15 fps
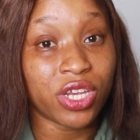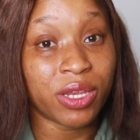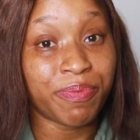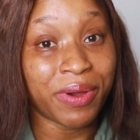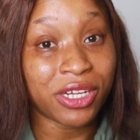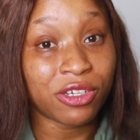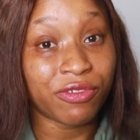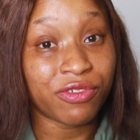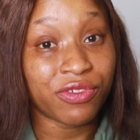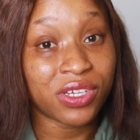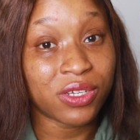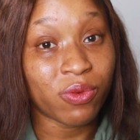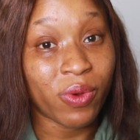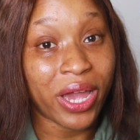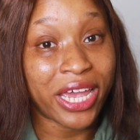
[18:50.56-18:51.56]
part of the
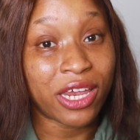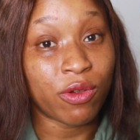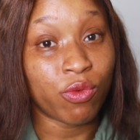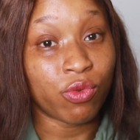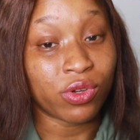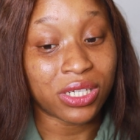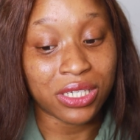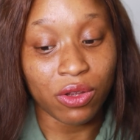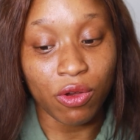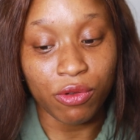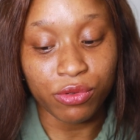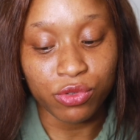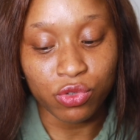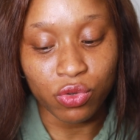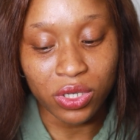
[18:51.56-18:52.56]
reason why he was
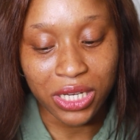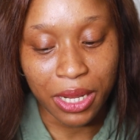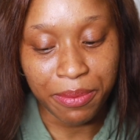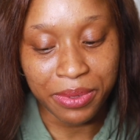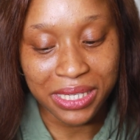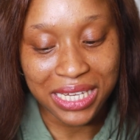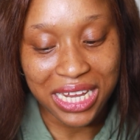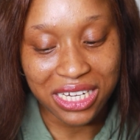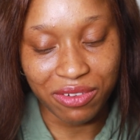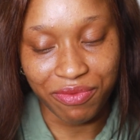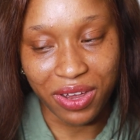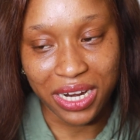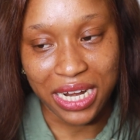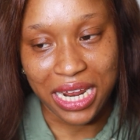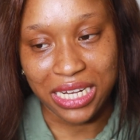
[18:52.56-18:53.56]
also there, besides the
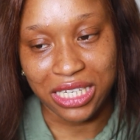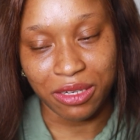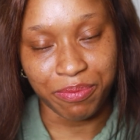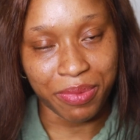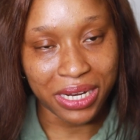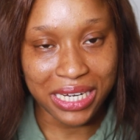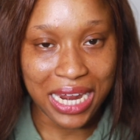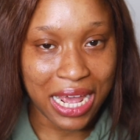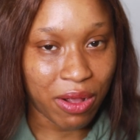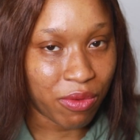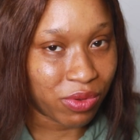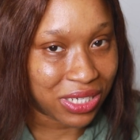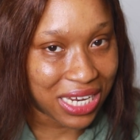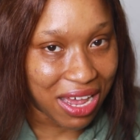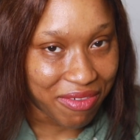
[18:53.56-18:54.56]
fact that the partner he
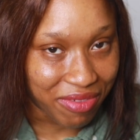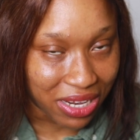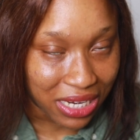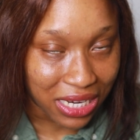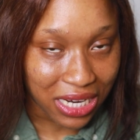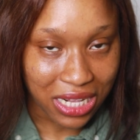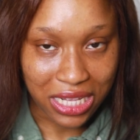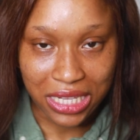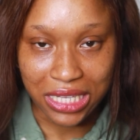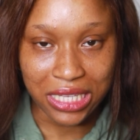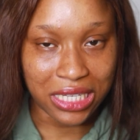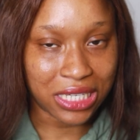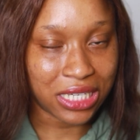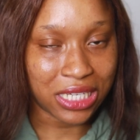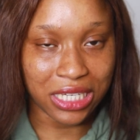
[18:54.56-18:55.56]
was having,
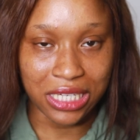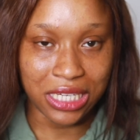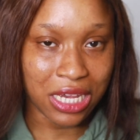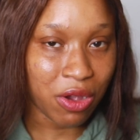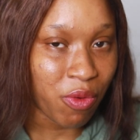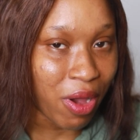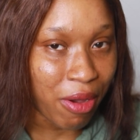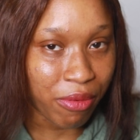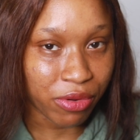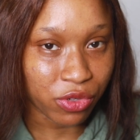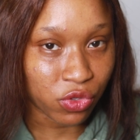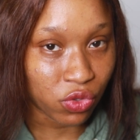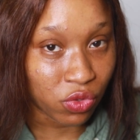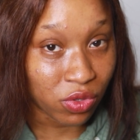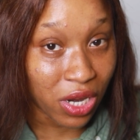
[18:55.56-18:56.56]
he didn't quite want
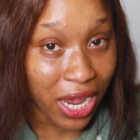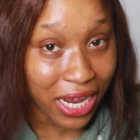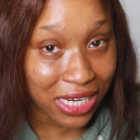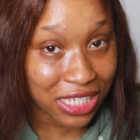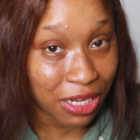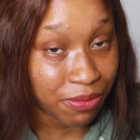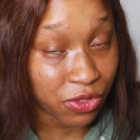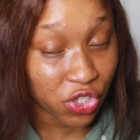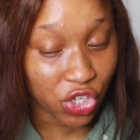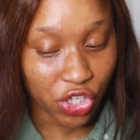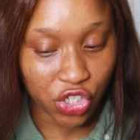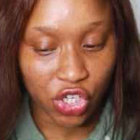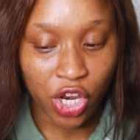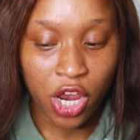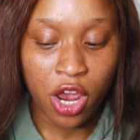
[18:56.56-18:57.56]
to accept
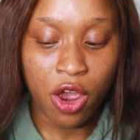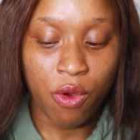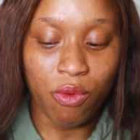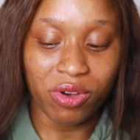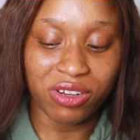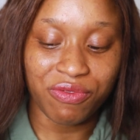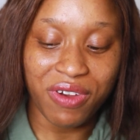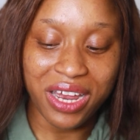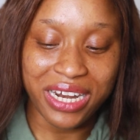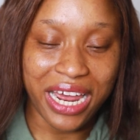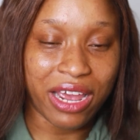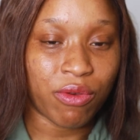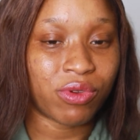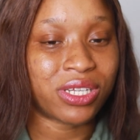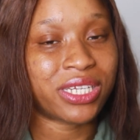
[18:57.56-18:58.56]
change, but the fact that
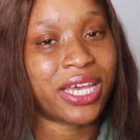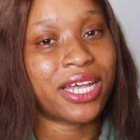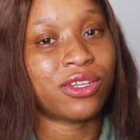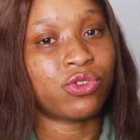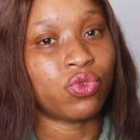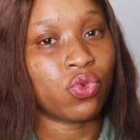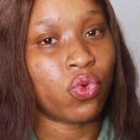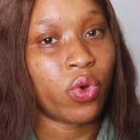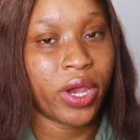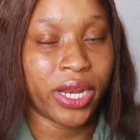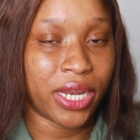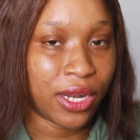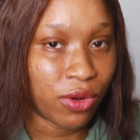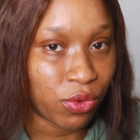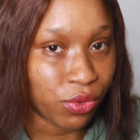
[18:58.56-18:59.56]
he was scared to go in
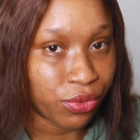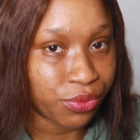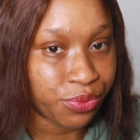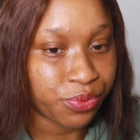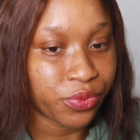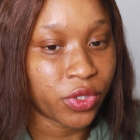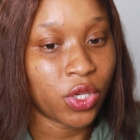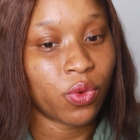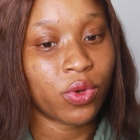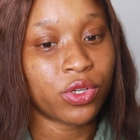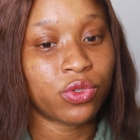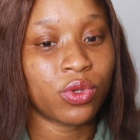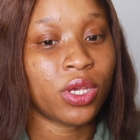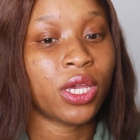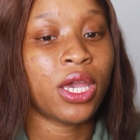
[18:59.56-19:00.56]
alone. He was
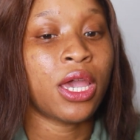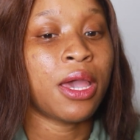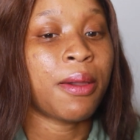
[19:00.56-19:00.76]
doing,